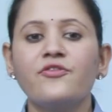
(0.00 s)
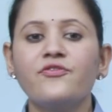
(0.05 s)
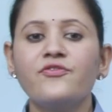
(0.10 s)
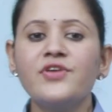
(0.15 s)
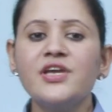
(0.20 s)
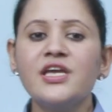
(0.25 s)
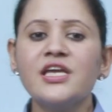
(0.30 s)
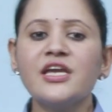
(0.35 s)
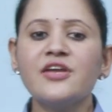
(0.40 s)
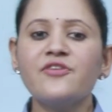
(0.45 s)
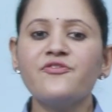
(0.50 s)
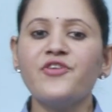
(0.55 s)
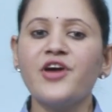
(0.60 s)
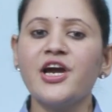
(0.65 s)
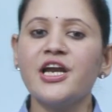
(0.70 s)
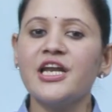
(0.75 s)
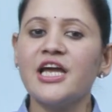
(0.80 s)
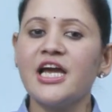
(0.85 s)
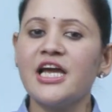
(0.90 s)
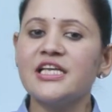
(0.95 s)
We can
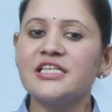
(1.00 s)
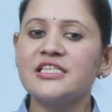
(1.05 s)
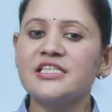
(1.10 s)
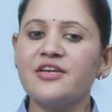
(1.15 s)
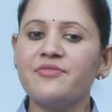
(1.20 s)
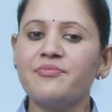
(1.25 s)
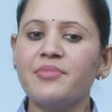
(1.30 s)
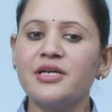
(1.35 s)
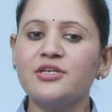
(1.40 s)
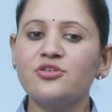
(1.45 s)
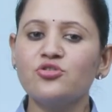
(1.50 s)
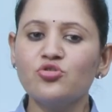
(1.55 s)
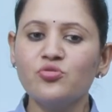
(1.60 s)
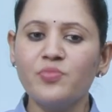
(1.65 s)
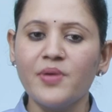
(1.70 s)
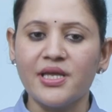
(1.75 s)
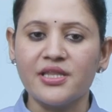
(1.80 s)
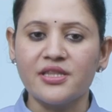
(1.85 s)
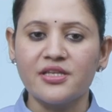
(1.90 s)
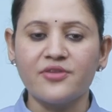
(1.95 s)
find HCF by
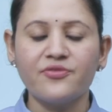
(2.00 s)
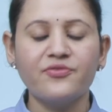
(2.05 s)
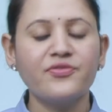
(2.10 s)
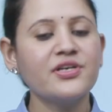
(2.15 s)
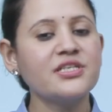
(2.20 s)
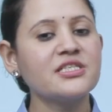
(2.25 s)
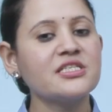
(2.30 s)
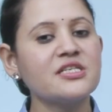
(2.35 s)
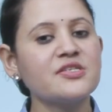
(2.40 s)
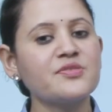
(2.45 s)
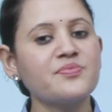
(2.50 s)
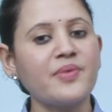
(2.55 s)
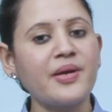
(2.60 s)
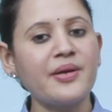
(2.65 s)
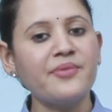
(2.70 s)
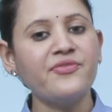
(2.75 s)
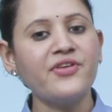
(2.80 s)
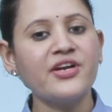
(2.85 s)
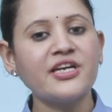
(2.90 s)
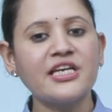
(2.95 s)
2 methods. First is
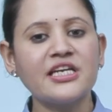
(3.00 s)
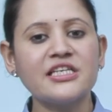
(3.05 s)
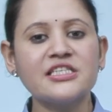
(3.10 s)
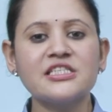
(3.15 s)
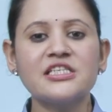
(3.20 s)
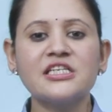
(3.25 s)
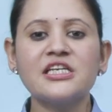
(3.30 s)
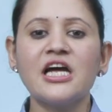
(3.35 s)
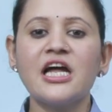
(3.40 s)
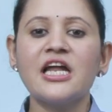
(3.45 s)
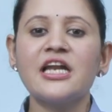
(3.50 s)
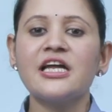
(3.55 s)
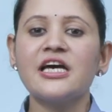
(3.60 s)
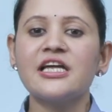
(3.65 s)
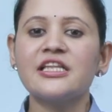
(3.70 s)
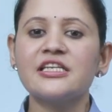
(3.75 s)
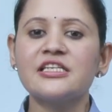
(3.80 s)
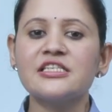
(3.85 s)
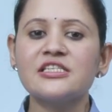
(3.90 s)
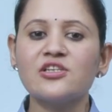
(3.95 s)
prime factorization and
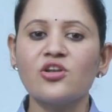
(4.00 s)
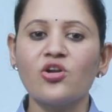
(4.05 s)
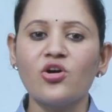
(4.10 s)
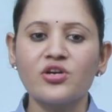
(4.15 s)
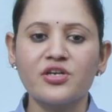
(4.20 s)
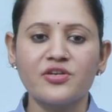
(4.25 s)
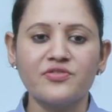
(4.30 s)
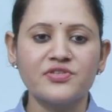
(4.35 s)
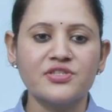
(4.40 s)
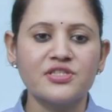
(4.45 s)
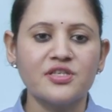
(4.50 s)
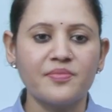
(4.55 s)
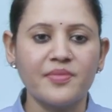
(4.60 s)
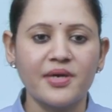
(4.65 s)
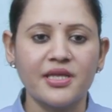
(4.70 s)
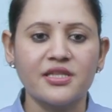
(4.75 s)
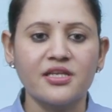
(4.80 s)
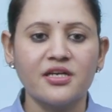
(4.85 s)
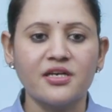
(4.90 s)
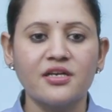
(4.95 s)
other is long division
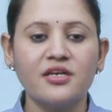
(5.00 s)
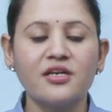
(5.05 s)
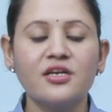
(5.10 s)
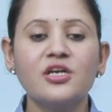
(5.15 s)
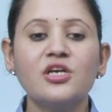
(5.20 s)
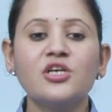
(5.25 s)
method.